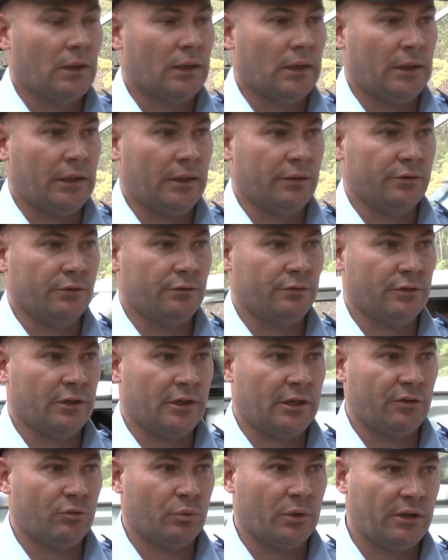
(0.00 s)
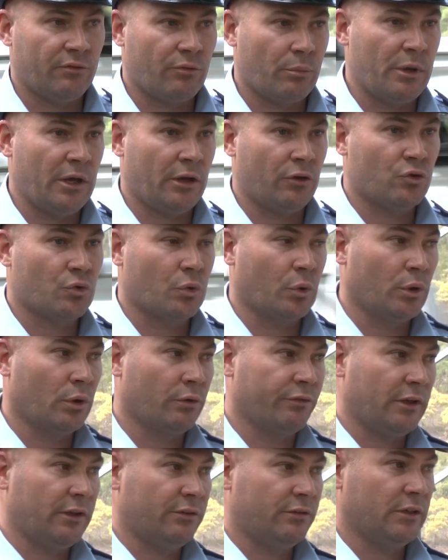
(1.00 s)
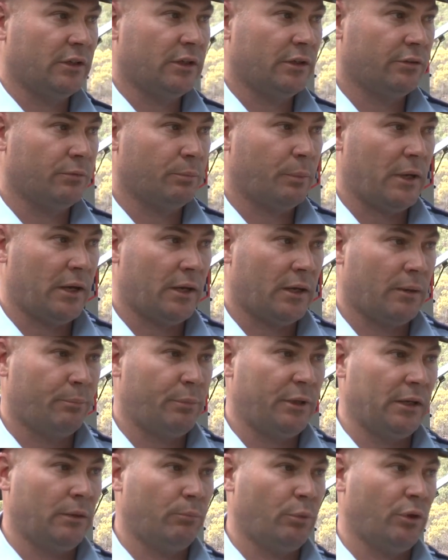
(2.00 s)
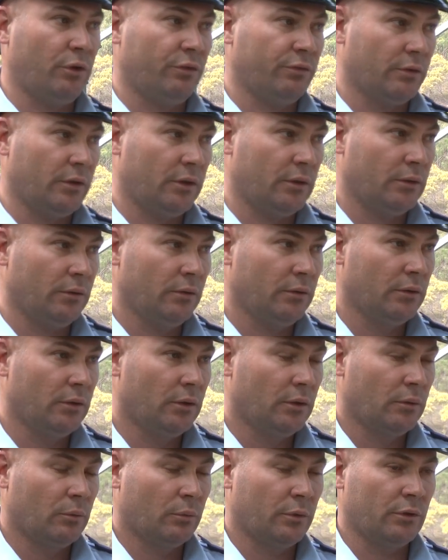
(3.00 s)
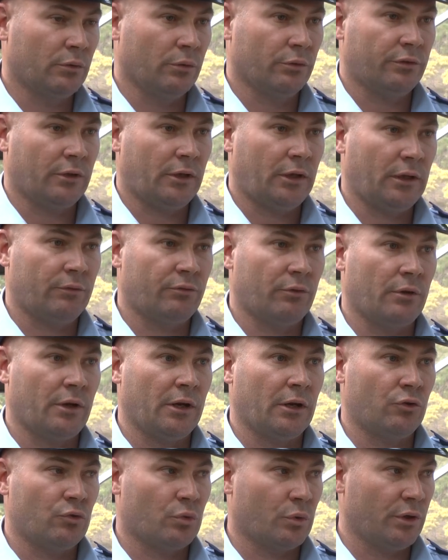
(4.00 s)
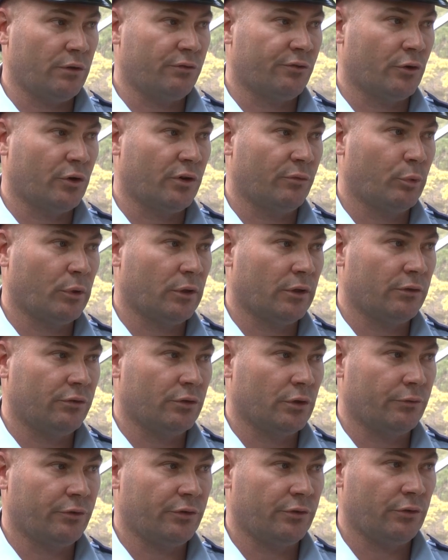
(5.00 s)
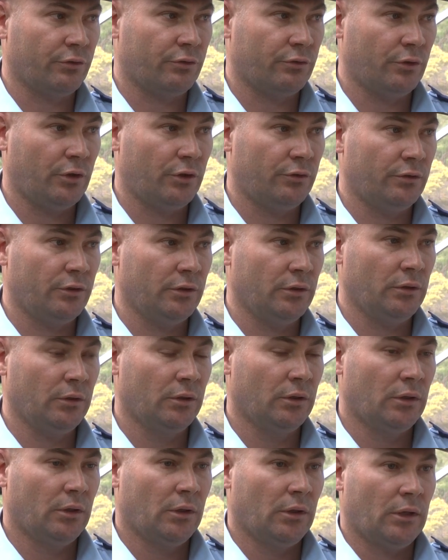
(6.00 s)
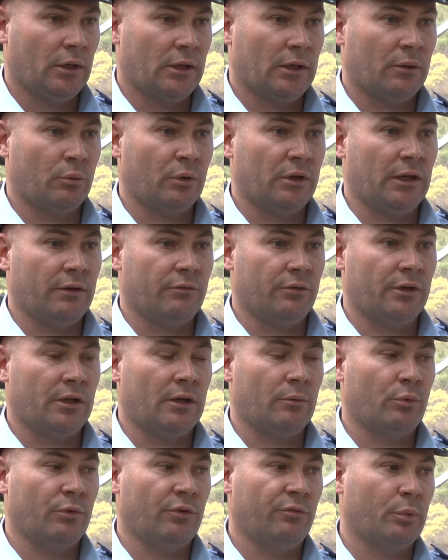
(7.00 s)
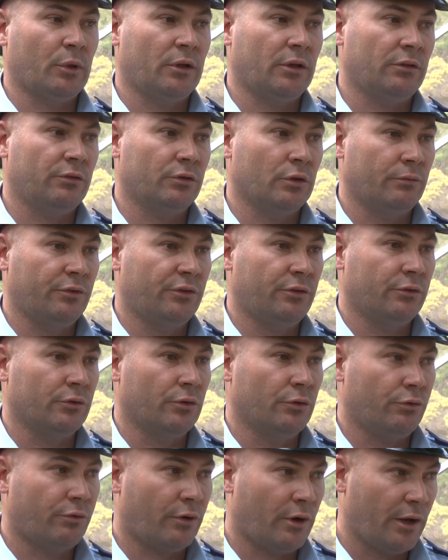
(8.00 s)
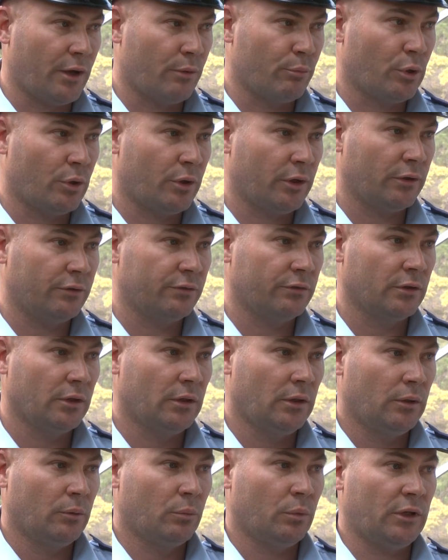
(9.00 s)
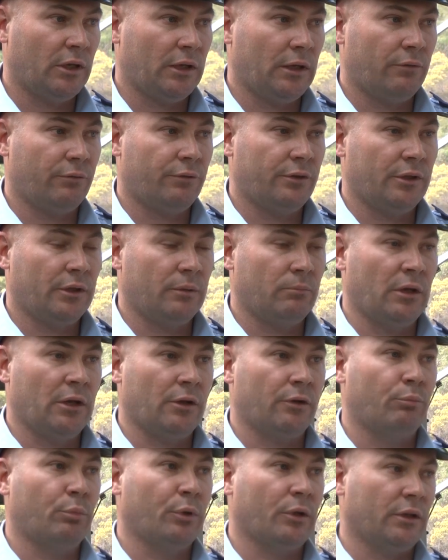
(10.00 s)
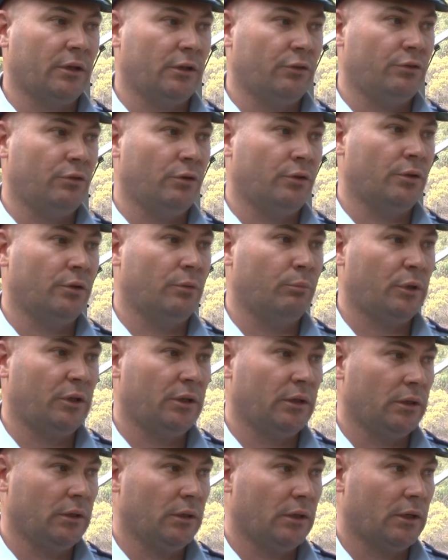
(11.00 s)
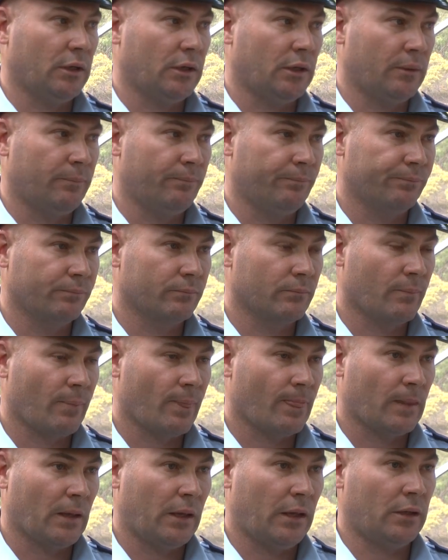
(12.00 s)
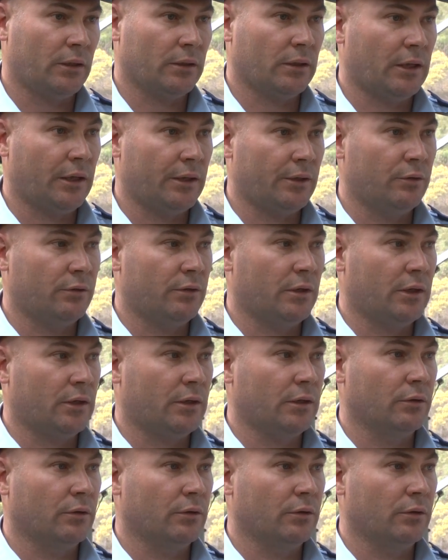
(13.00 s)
uh, at this stage we have about 12 SES uh, personnel. We also have around 25 police officers searching. Uh, we have a number of police officers on trail bikes. We have the mounted police unit being um, allocated